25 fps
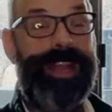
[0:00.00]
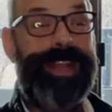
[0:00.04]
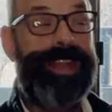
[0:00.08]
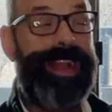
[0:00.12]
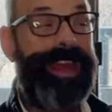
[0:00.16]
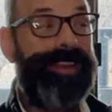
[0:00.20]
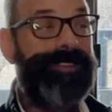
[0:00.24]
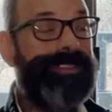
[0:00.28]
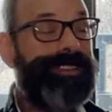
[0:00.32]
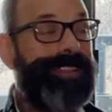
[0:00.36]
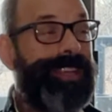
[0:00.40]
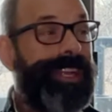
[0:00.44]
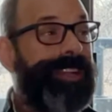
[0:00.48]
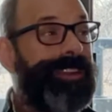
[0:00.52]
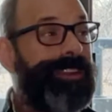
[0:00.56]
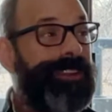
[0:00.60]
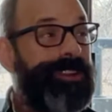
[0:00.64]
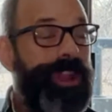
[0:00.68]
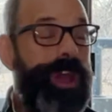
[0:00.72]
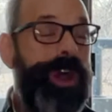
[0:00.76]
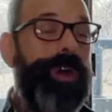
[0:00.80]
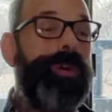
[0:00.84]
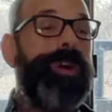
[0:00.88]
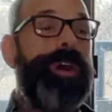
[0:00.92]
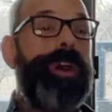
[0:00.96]
And I've said
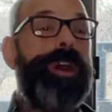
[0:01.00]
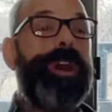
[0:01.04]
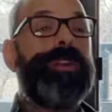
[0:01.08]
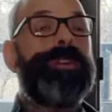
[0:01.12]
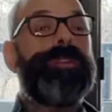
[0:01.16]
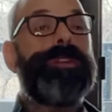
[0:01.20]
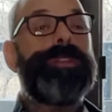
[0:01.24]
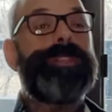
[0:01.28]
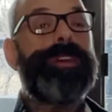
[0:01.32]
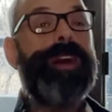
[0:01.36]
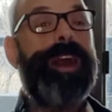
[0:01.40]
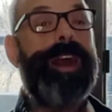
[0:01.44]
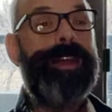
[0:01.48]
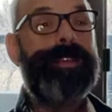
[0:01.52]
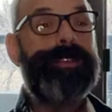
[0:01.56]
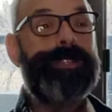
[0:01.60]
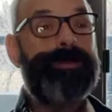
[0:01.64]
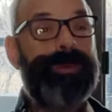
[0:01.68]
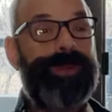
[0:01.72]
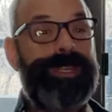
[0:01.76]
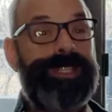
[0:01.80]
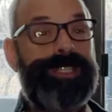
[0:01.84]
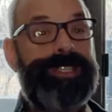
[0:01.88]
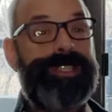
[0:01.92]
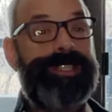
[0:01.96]
no 100 times,
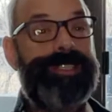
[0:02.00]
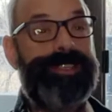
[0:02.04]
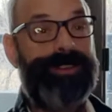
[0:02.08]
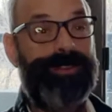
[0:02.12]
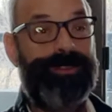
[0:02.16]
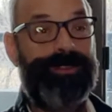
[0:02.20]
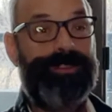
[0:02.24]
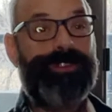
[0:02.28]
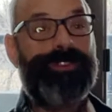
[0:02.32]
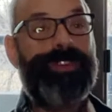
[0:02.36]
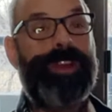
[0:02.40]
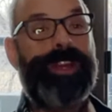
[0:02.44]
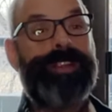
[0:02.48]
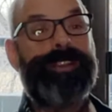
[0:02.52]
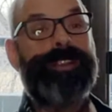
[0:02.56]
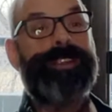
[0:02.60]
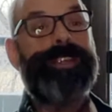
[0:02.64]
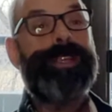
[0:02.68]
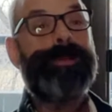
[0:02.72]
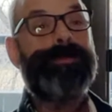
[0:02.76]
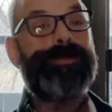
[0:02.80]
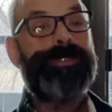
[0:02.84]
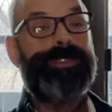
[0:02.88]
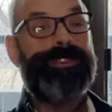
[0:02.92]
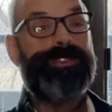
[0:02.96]
but it still
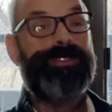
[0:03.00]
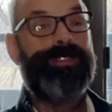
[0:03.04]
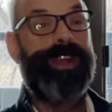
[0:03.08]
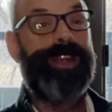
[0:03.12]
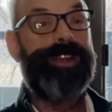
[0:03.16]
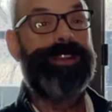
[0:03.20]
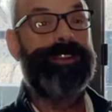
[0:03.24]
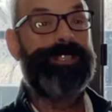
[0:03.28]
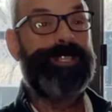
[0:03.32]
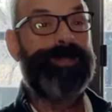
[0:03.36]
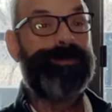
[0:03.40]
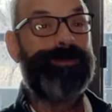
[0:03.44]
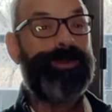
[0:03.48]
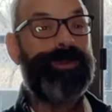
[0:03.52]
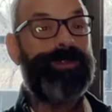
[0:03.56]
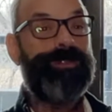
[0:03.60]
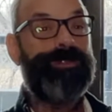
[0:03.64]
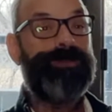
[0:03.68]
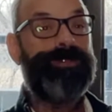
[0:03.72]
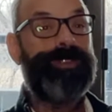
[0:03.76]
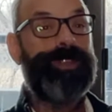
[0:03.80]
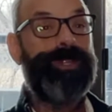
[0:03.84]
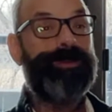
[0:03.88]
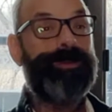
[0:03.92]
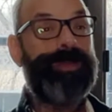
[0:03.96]
keeps trying to spoon
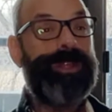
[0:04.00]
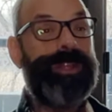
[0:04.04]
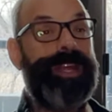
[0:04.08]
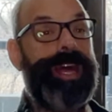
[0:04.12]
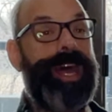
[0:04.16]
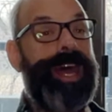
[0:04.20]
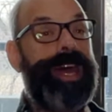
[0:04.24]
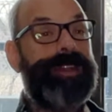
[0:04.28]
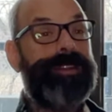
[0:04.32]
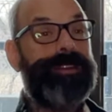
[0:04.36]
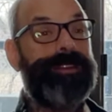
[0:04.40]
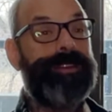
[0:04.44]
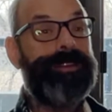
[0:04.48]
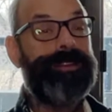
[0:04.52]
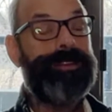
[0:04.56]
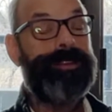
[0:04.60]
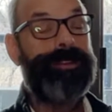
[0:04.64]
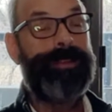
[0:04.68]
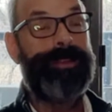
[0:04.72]
feed me that. And